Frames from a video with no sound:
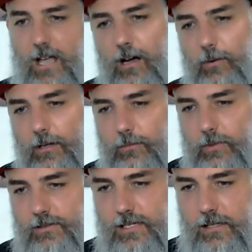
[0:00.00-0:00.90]
well,
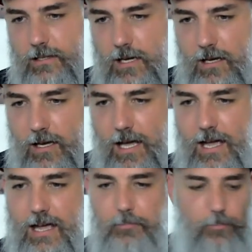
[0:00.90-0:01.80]
we'll see.
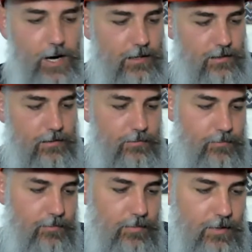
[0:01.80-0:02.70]
Hey, Brett,
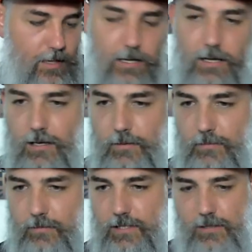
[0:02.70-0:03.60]

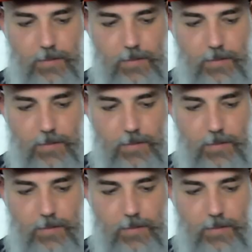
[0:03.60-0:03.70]
Mr.